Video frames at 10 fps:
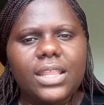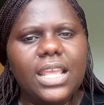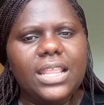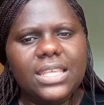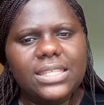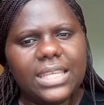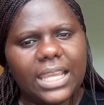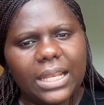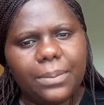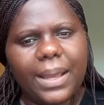Then the
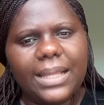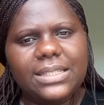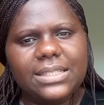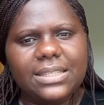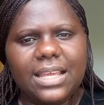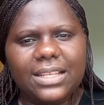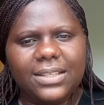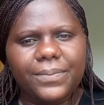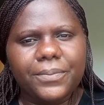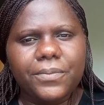second part is that
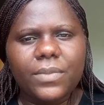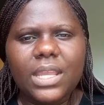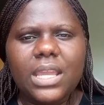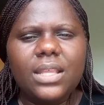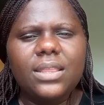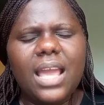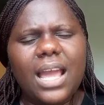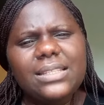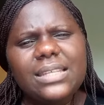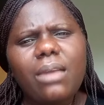there
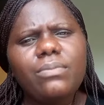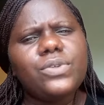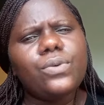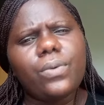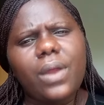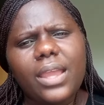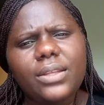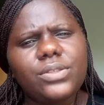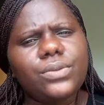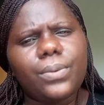are times you
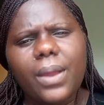write,